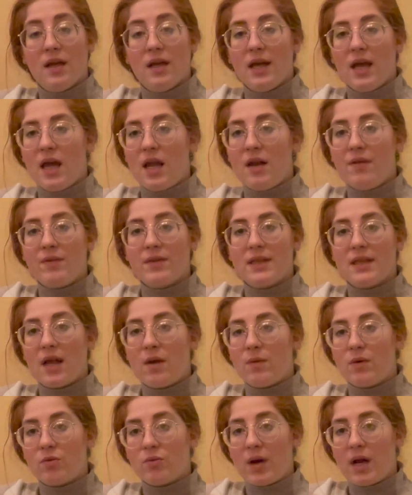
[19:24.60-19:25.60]
And everything that I
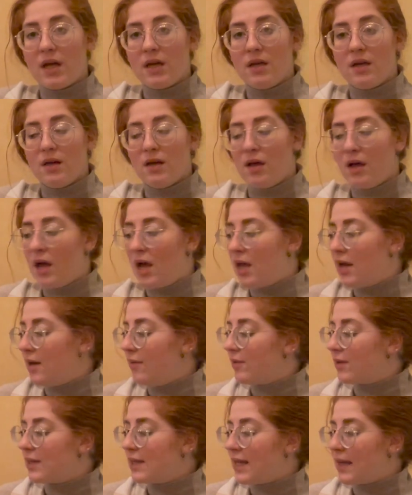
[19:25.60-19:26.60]
wanna write. And
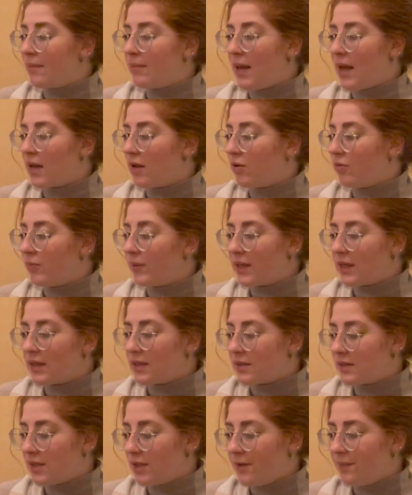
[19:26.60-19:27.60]
everything that I'm planning on reading
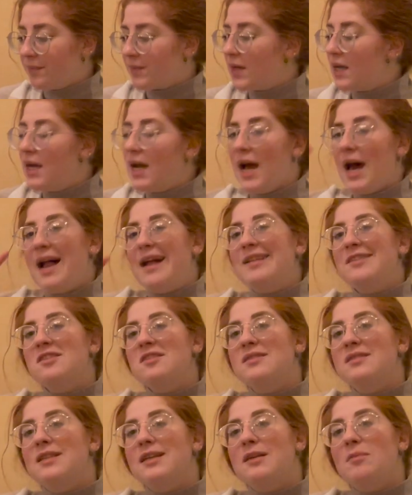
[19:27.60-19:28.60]
this year. I'll
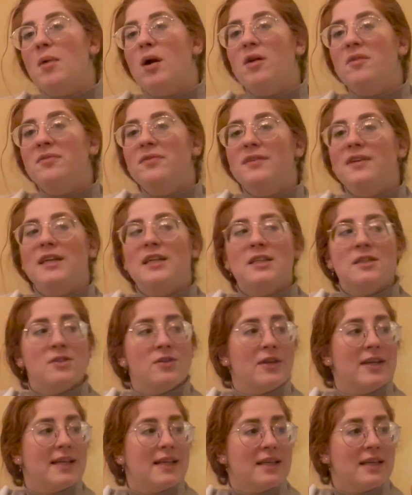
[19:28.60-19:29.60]
just pick them off
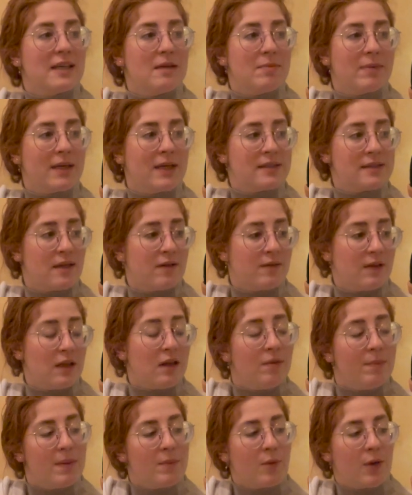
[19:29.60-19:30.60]
so I can keep myself a
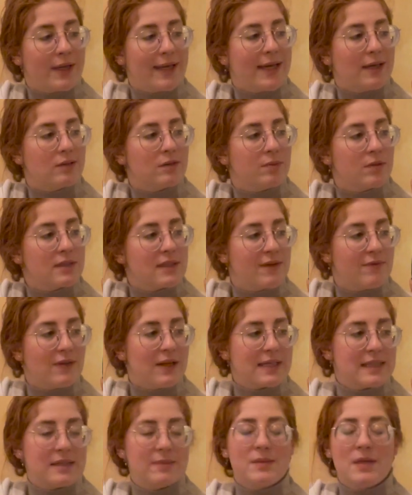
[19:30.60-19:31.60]
little bit more accountable because I feel
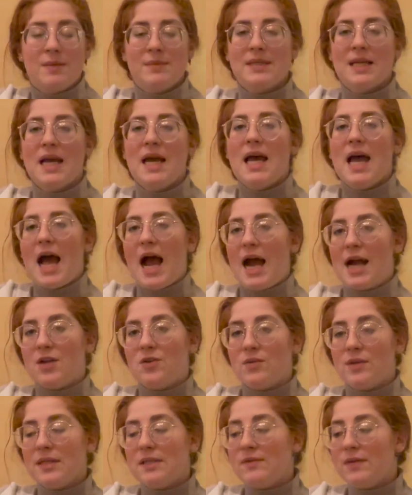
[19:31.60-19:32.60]
like sometimes I
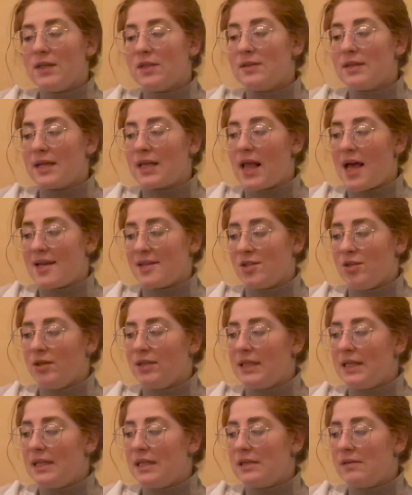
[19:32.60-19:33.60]
do these videos, like last year I
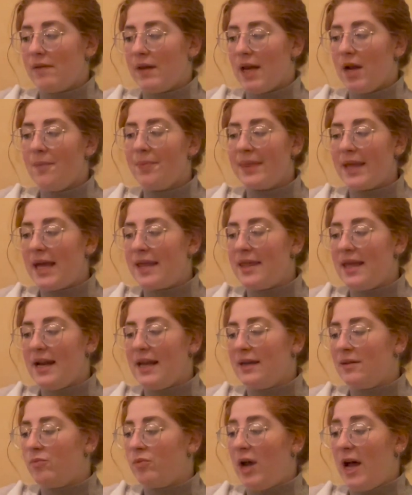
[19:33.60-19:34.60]
did this video and then
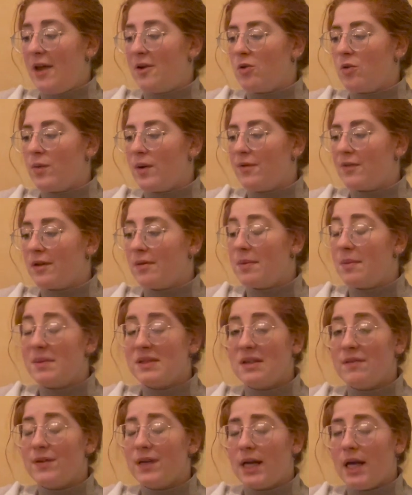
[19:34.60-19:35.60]
I had no way of keeping
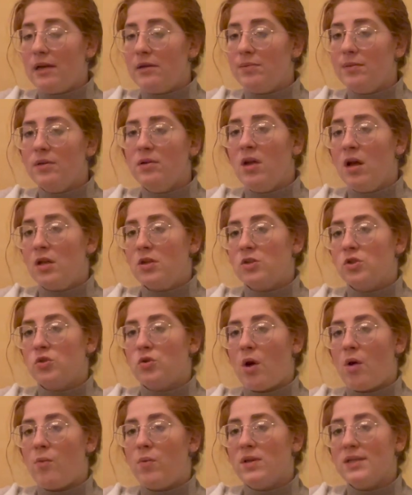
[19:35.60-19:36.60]
myself accountable,
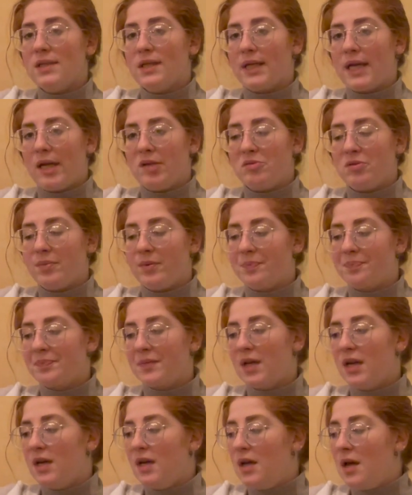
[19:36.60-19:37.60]
so I wasn't accountable.
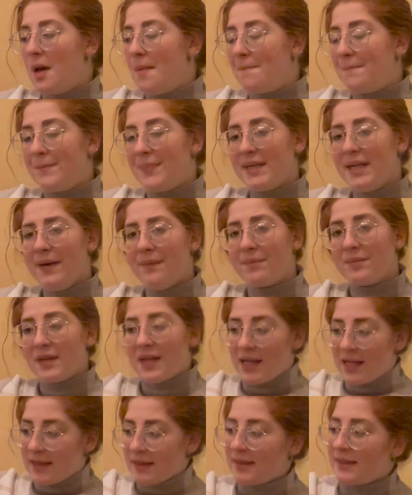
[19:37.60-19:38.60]
But yeah,
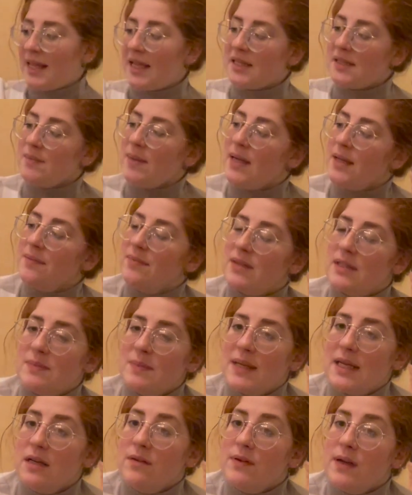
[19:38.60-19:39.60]
that's my kind
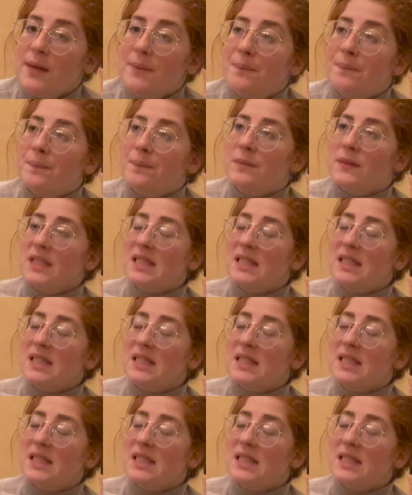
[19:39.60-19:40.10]
of